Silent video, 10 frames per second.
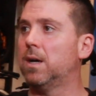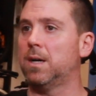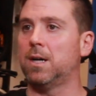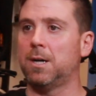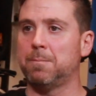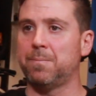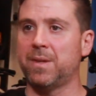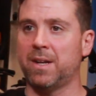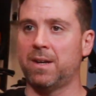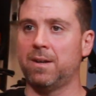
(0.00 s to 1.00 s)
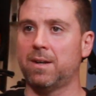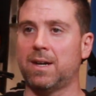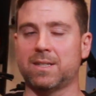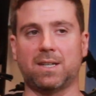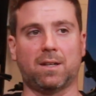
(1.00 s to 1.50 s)
And
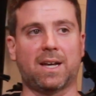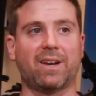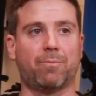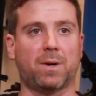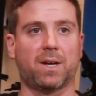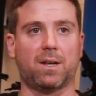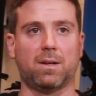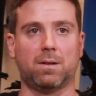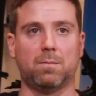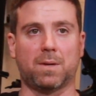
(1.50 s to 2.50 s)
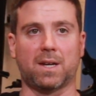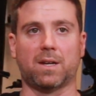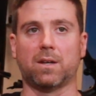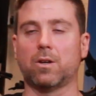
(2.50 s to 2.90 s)
I see a lot of my